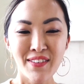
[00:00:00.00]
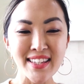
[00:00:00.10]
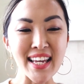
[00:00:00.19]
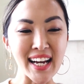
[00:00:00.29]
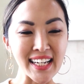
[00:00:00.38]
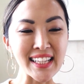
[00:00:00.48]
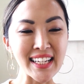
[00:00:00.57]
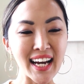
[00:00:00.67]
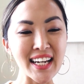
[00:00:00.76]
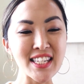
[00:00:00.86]
We technically
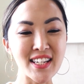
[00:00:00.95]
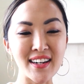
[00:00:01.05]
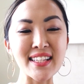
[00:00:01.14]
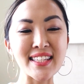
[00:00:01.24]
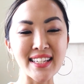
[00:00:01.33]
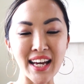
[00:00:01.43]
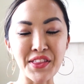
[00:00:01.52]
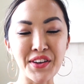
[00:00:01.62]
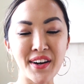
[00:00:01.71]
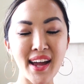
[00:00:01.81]
kind of started
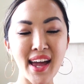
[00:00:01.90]
together,